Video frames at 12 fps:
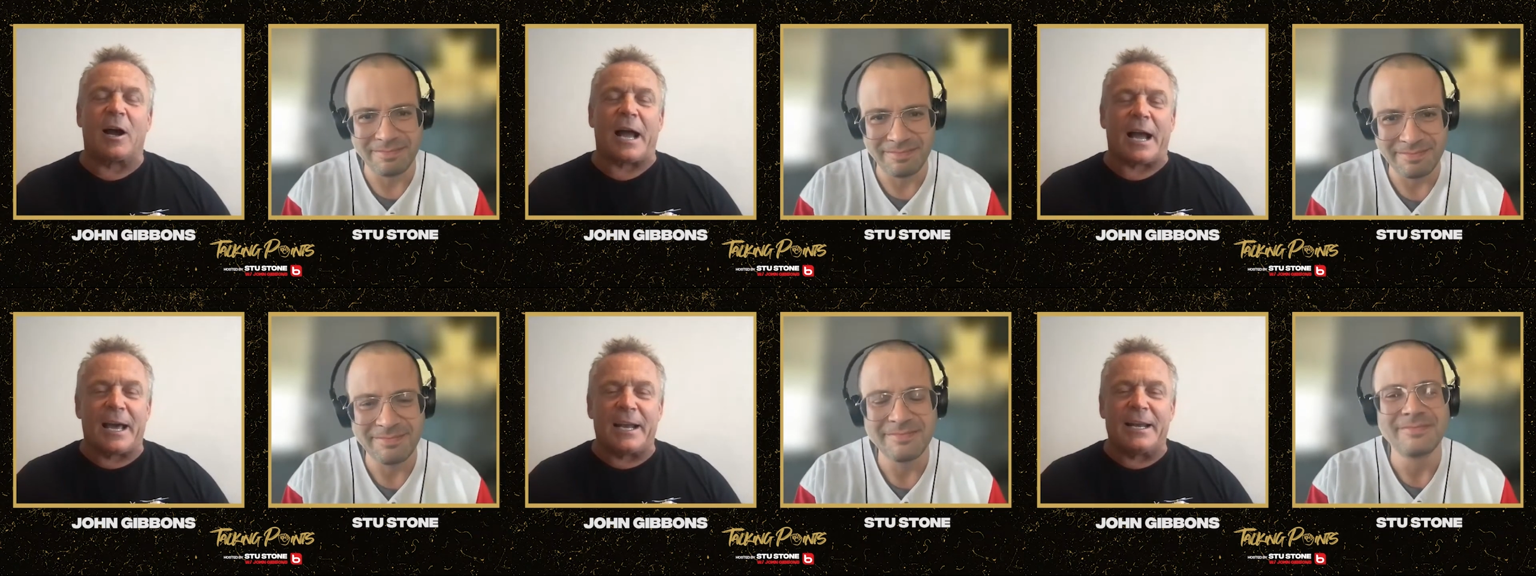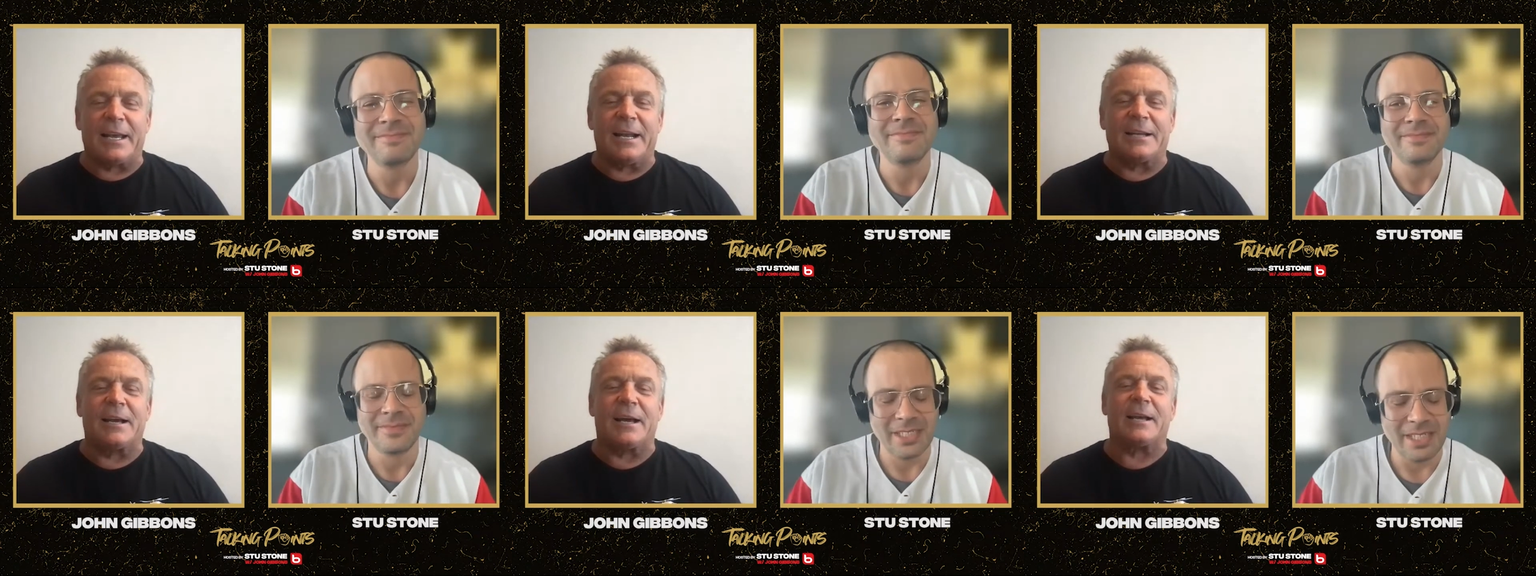Speaker 1: I got to get
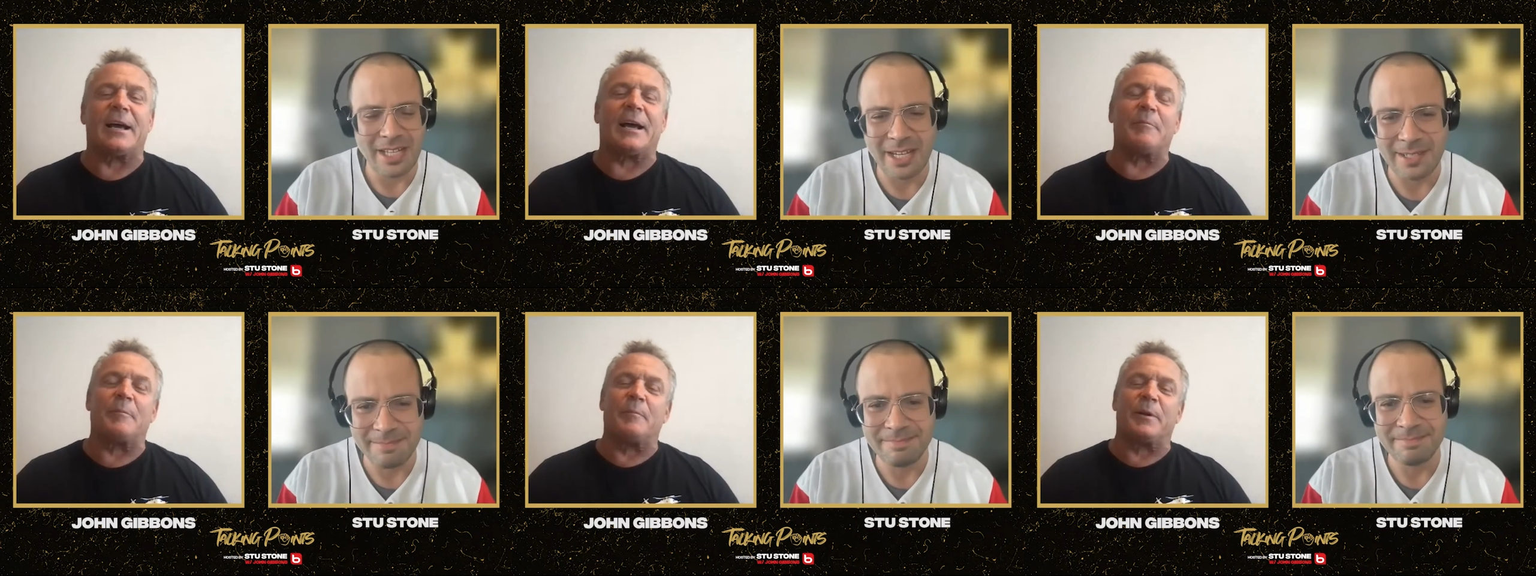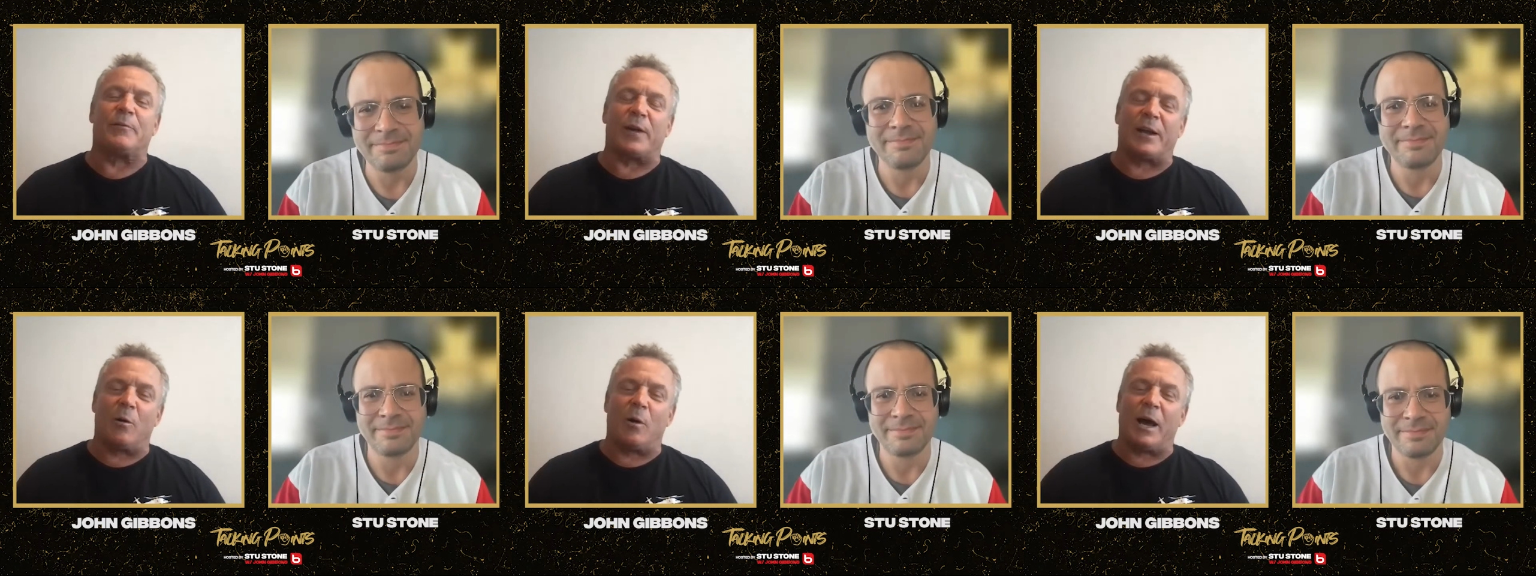it done. Yeah. I, but if I
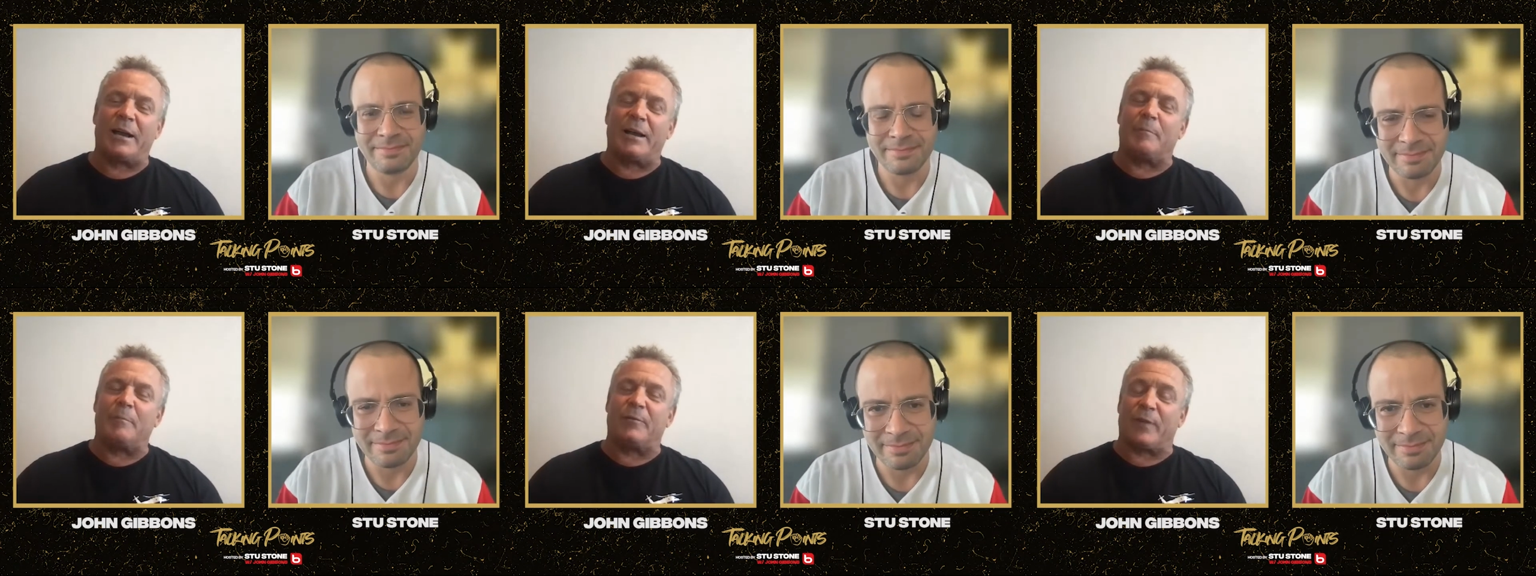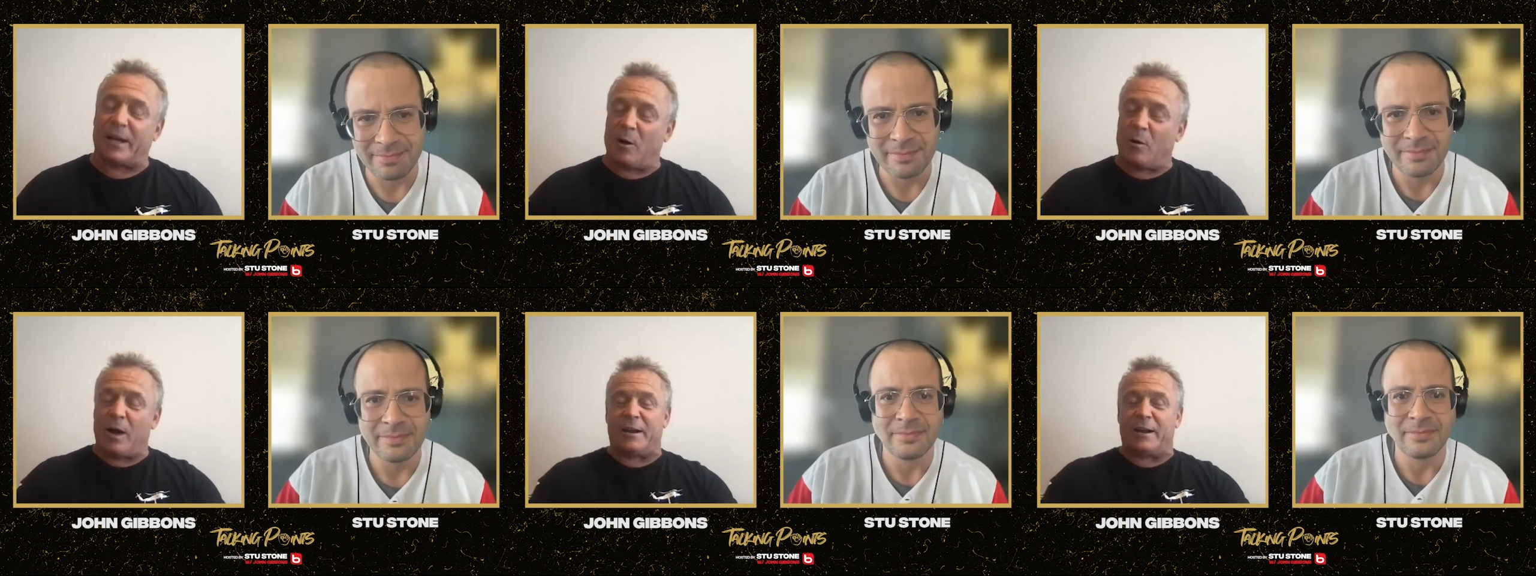go at it, but if I
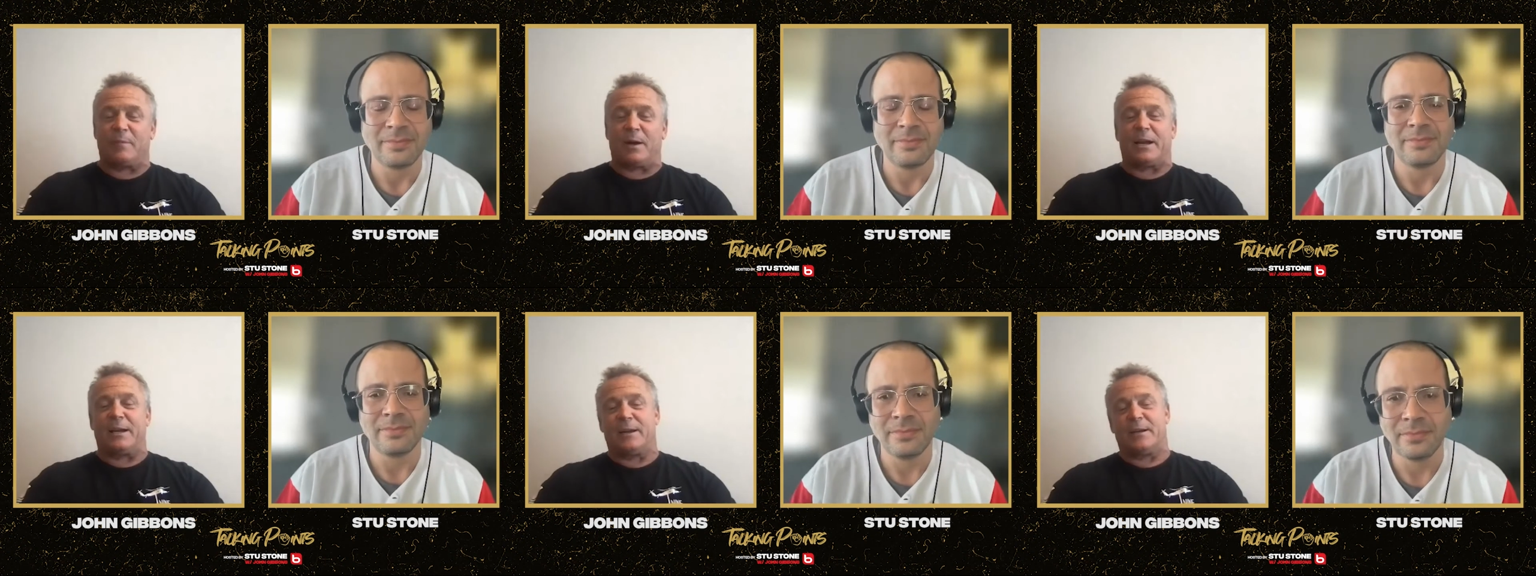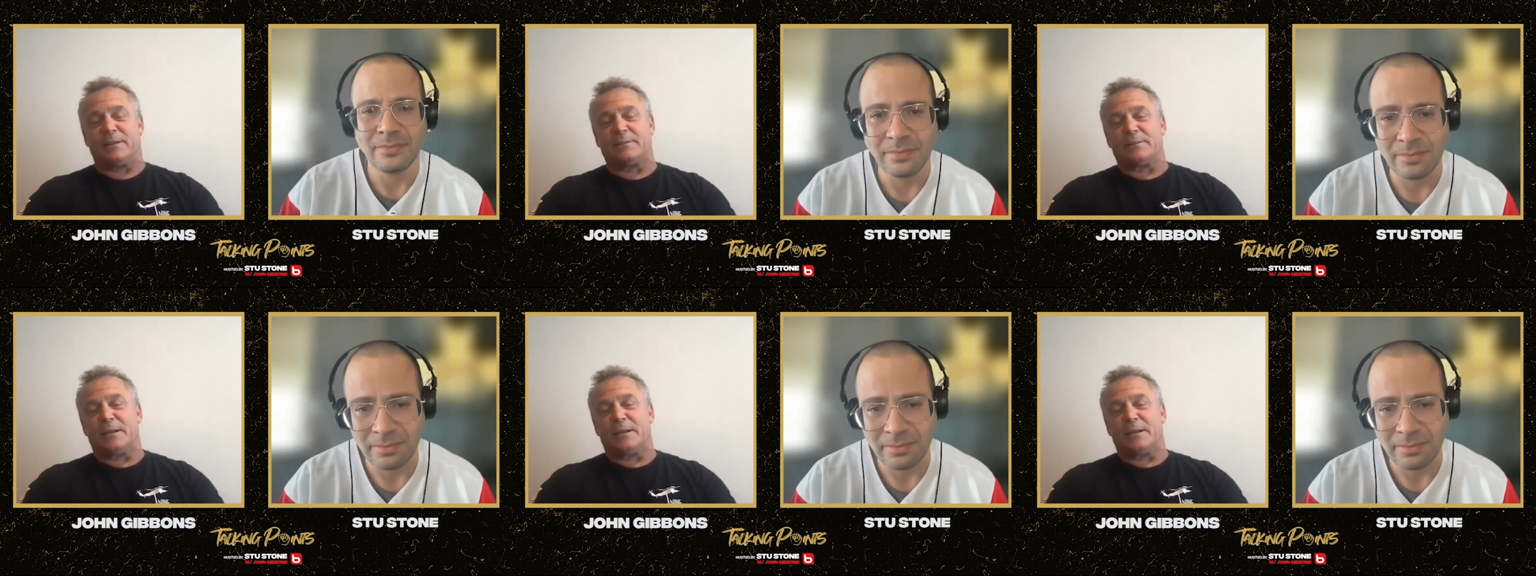go out of my uh,